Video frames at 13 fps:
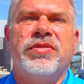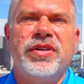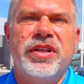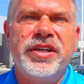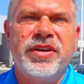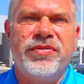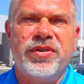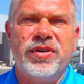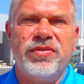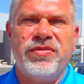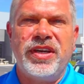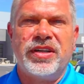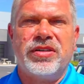if you're looking for
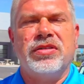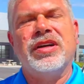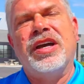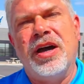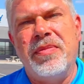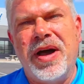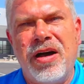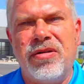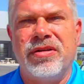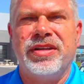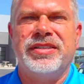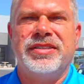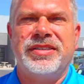a vehicle, come
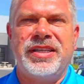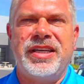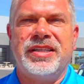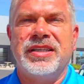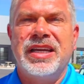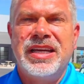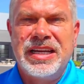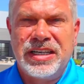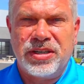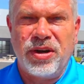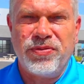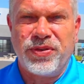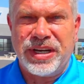on and see us.
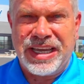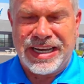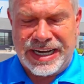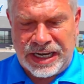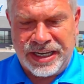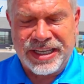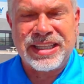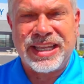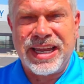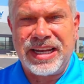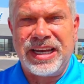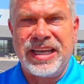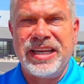Don't forget, click
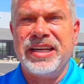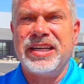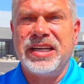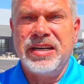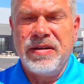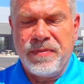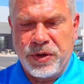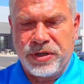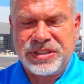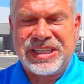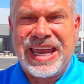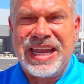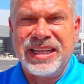that link or
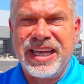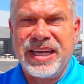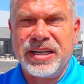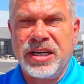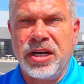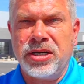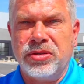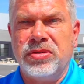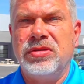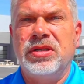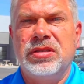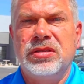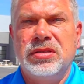scan that
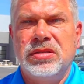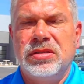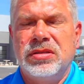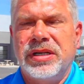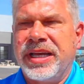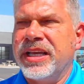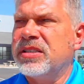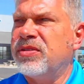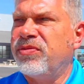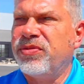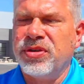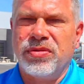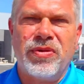code. I guess
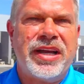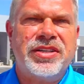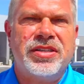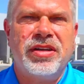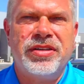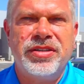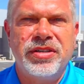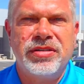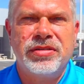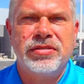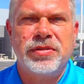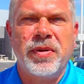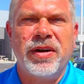if you're watching on
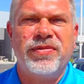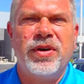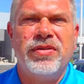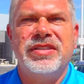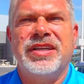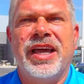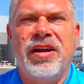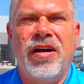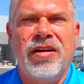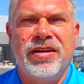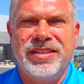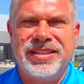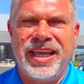your smartphone, it's kind of
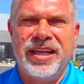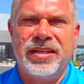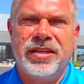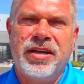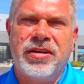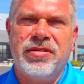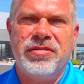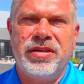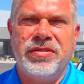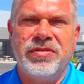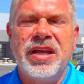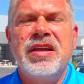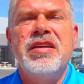hard to scan the code.
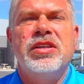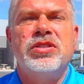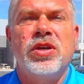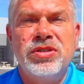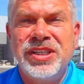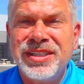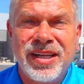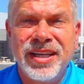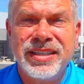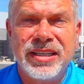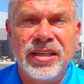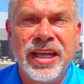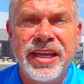And so just
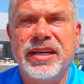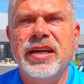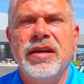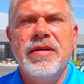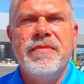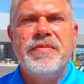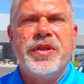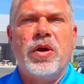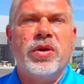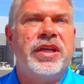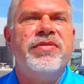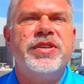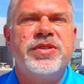click the link
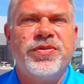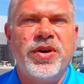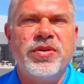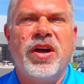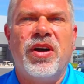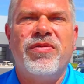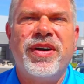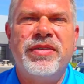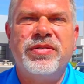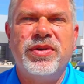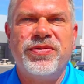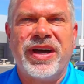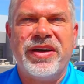or give us a phone call,
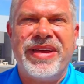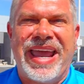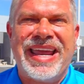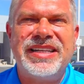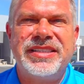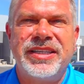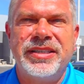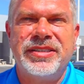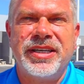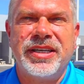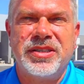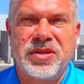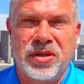
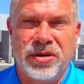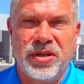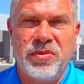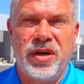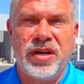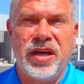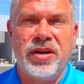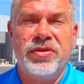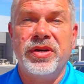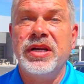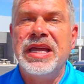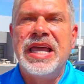505-866-3100